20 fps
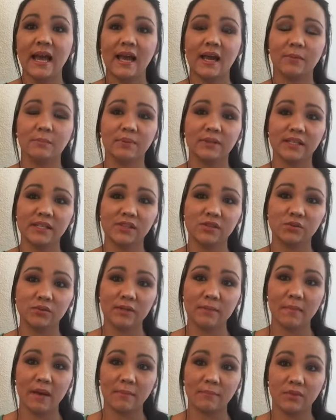and please
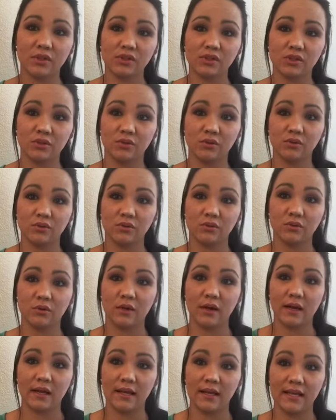remember
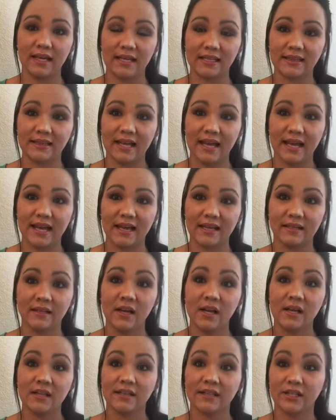to hit
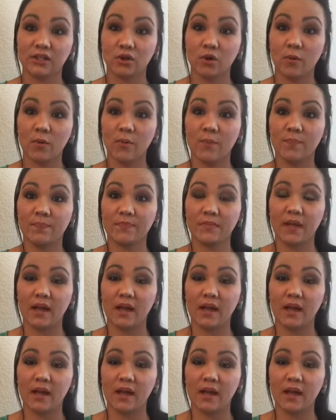that little